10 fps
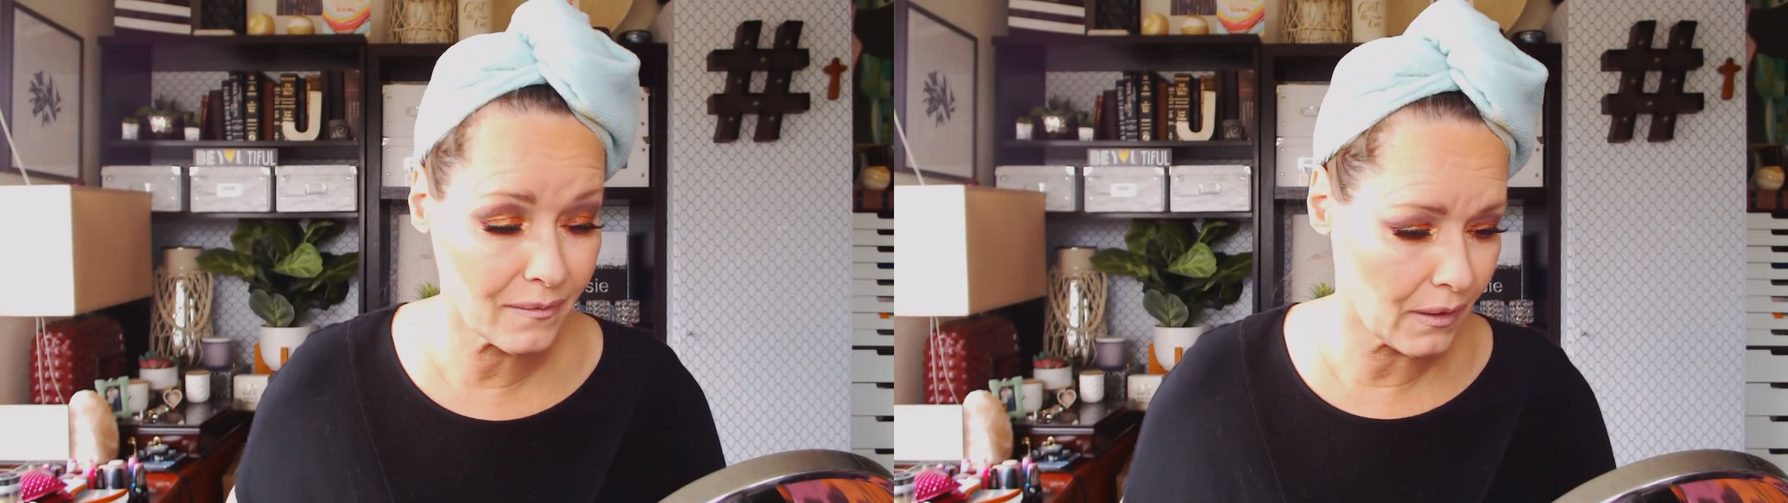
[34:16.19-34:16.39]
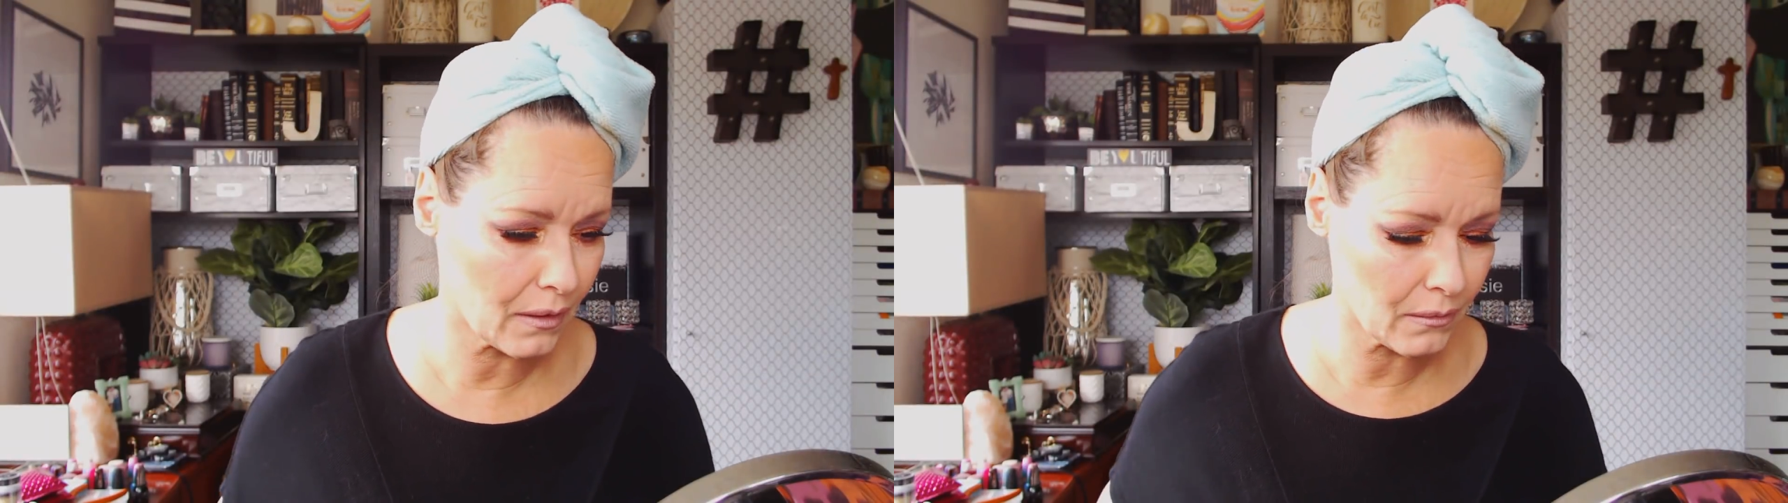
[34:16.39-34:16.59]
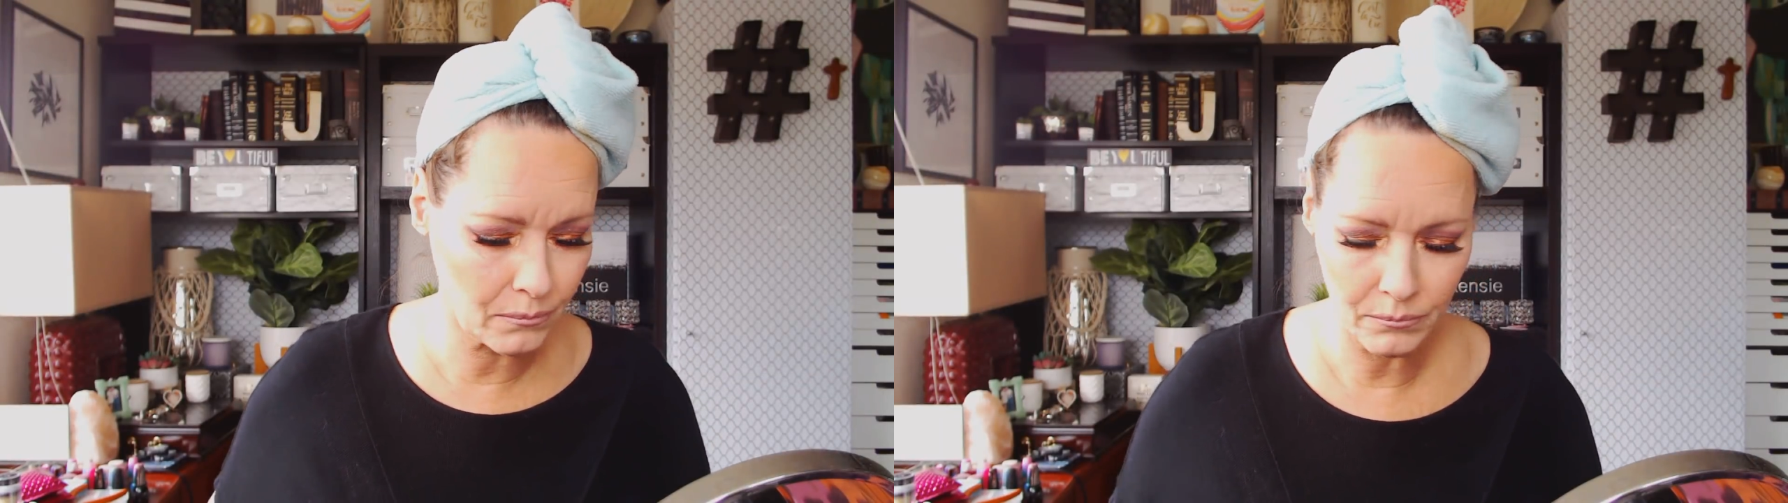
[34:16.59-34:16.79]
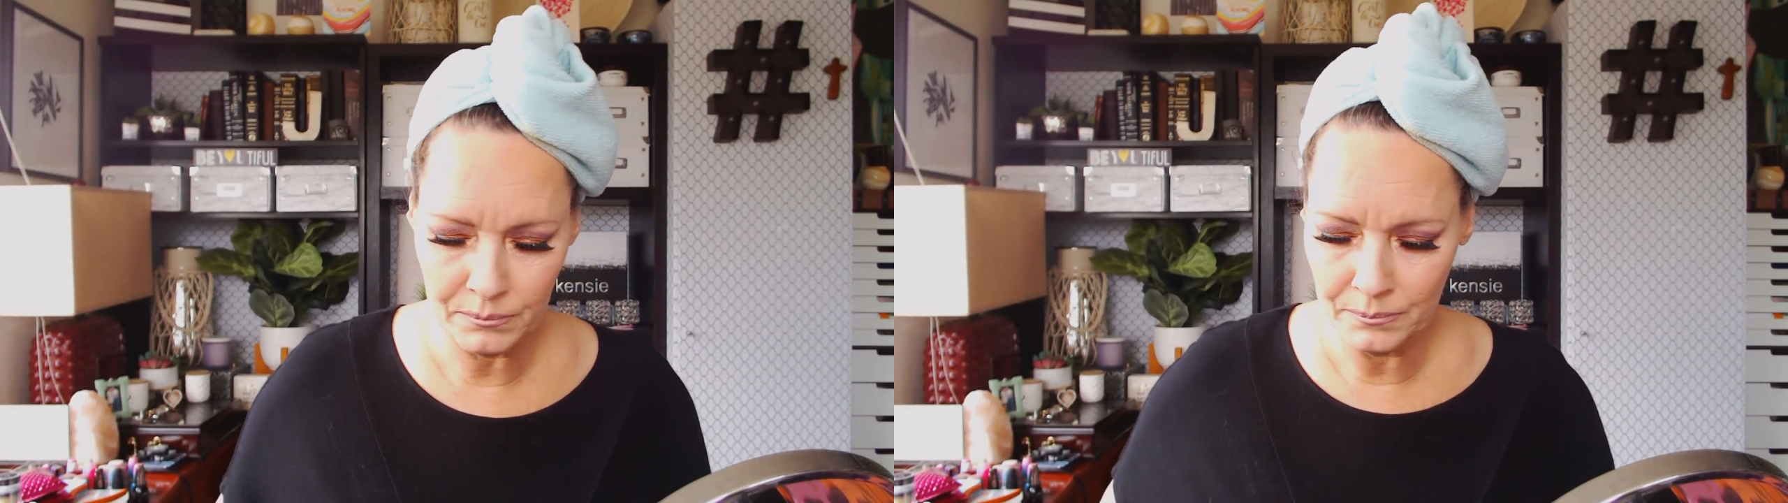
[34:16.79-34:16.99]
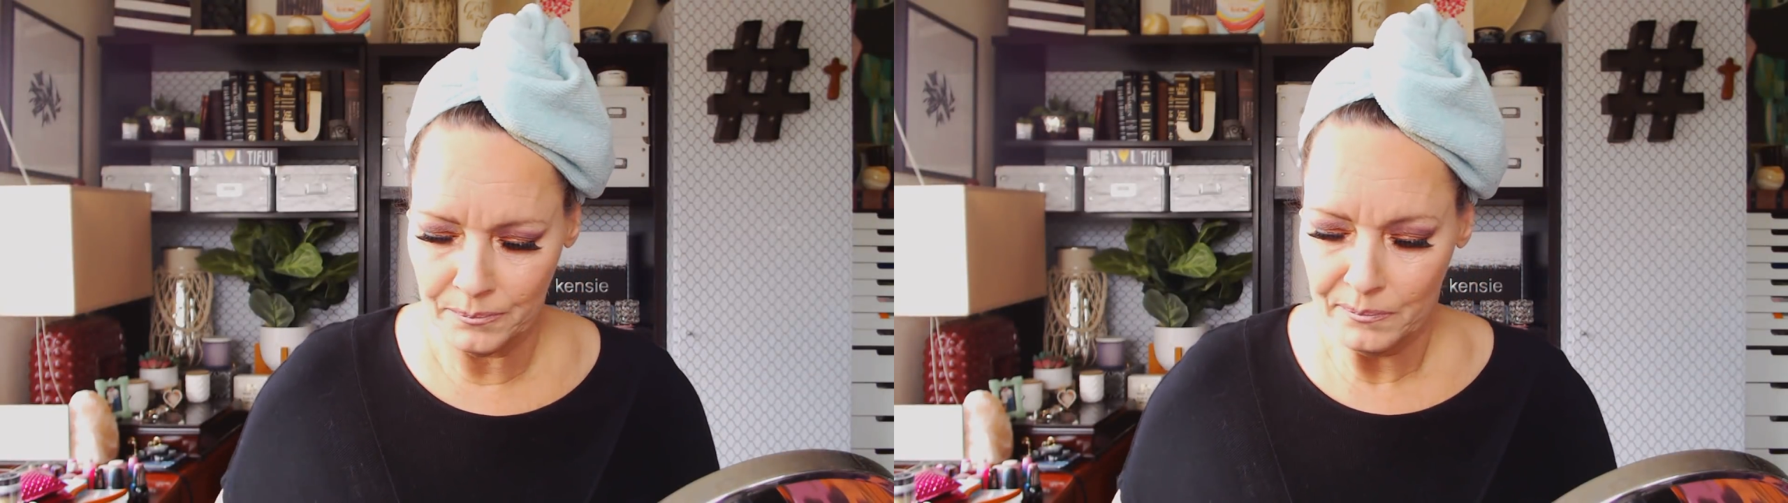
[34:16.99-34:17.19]
skin
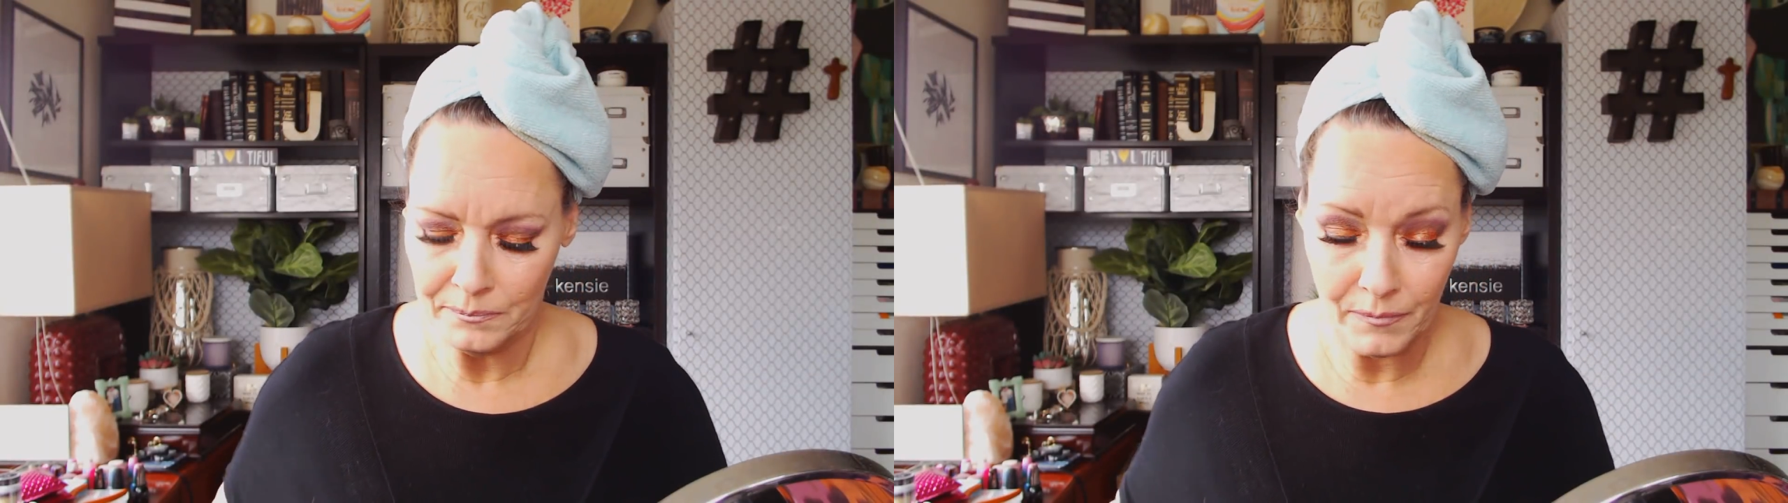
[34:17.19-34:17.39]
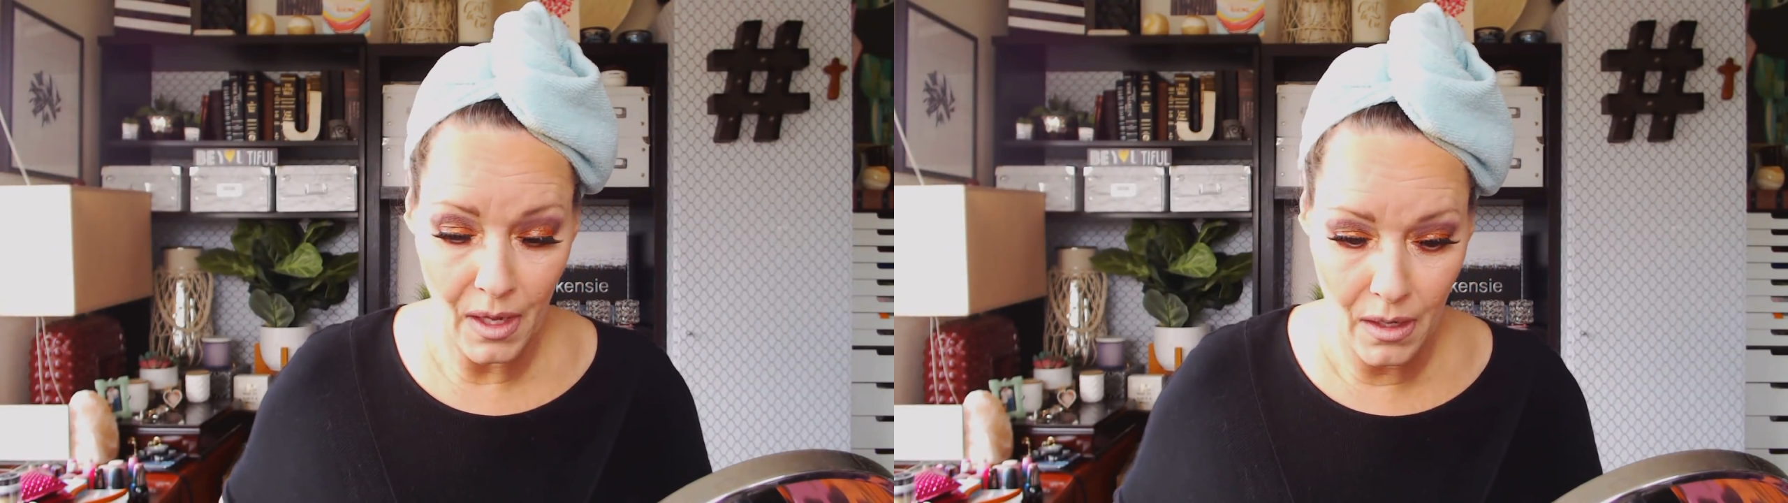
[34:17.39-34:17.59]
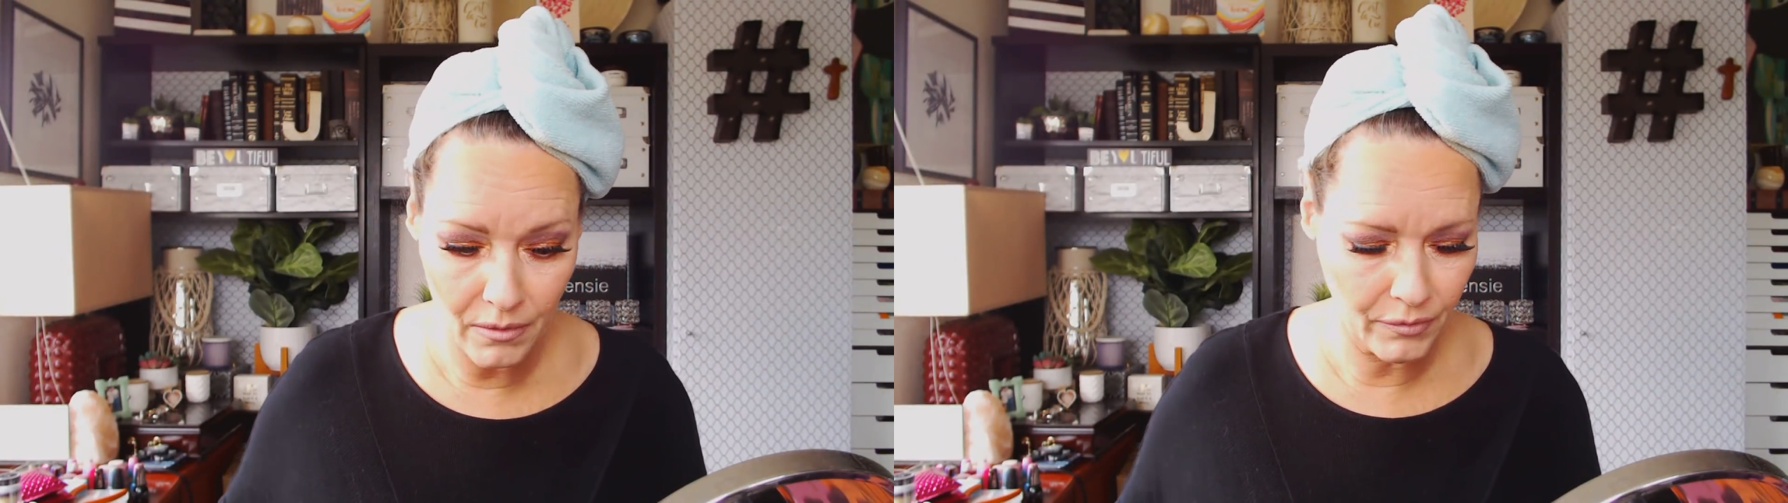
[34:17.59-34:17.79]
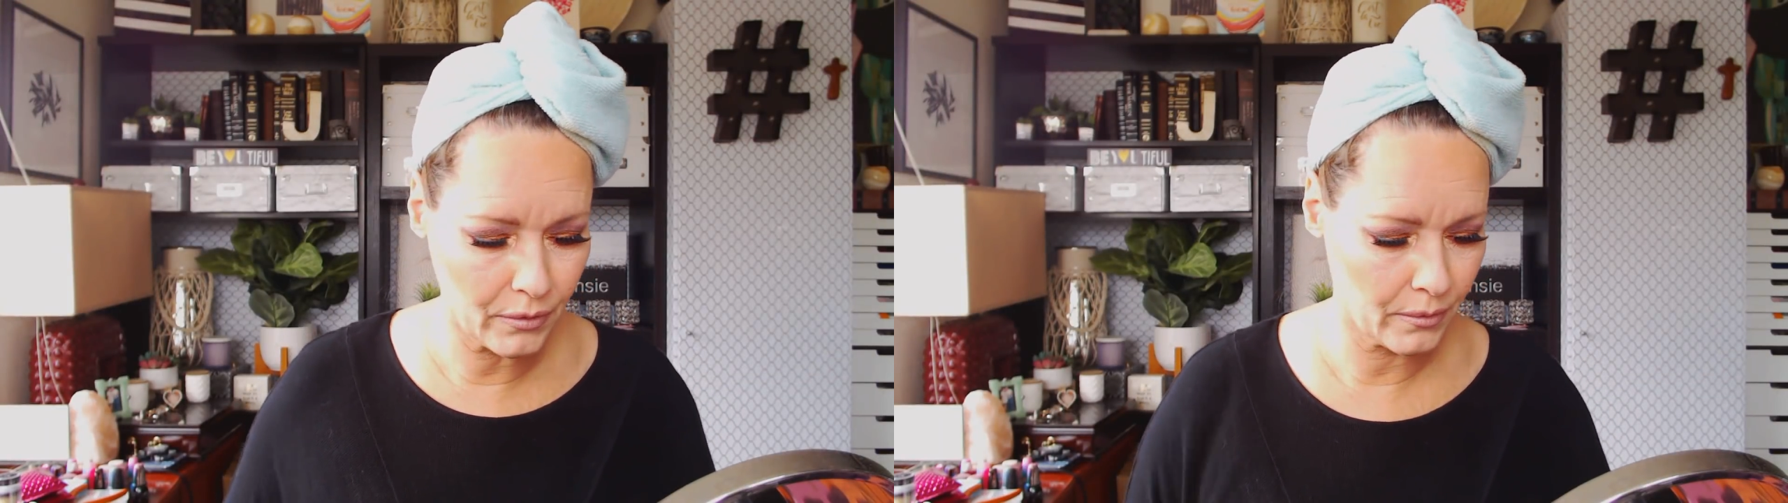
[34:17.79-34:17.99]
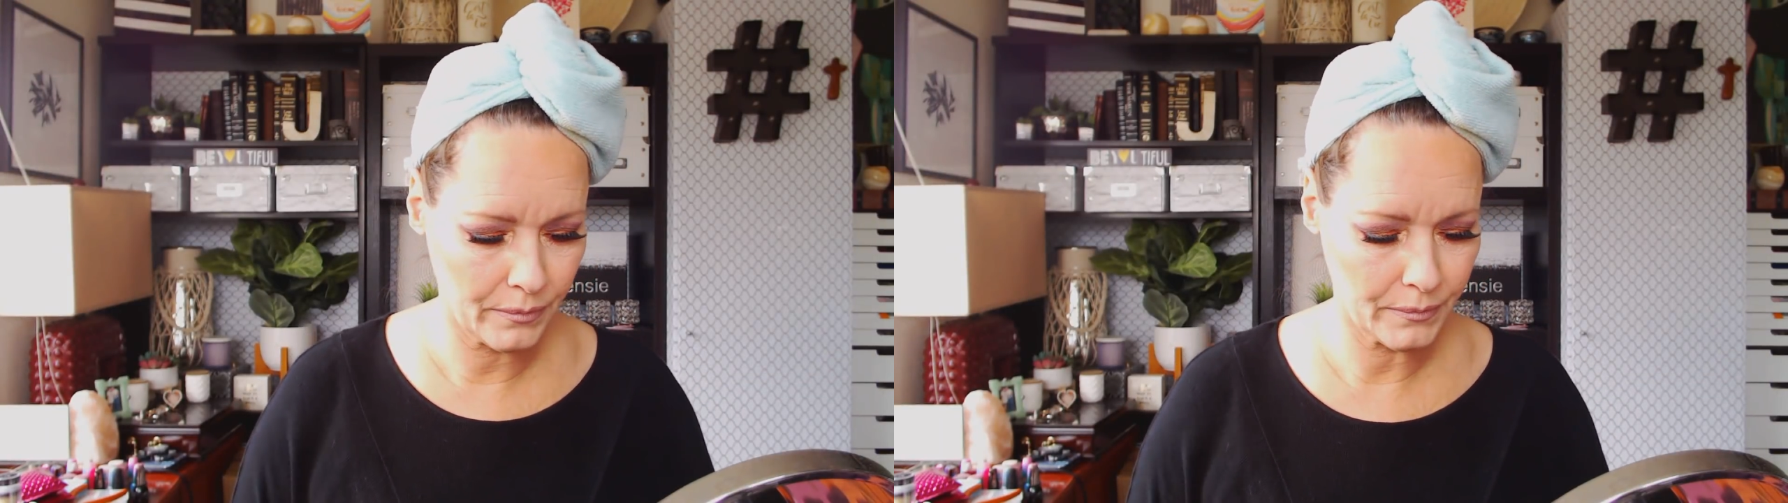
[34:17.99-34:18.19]

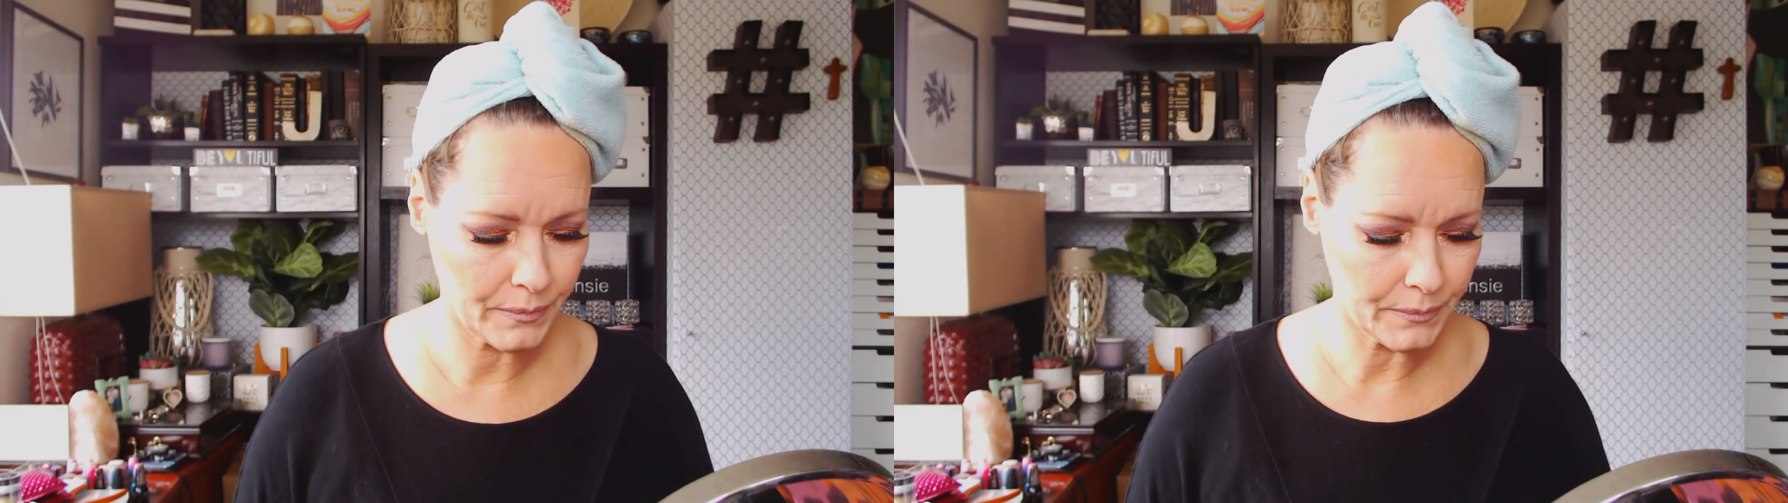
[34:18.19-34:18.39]
ever.